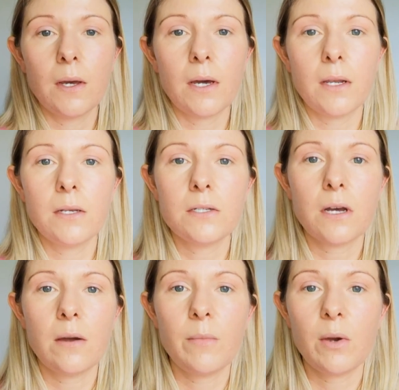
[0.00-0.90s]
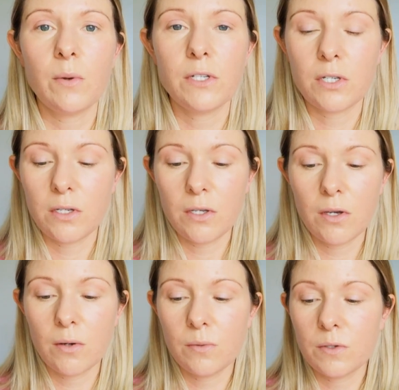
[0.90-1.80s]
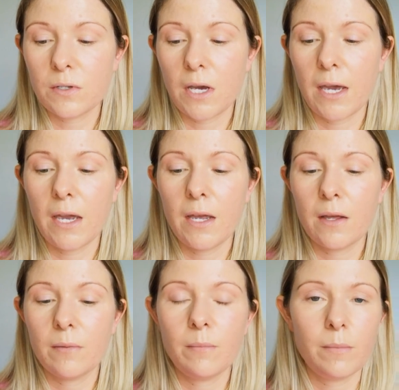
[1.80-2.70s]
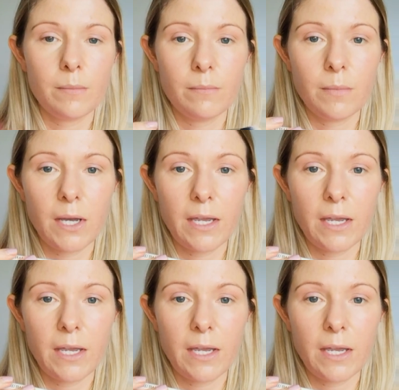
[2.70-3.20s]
and I'm going to use my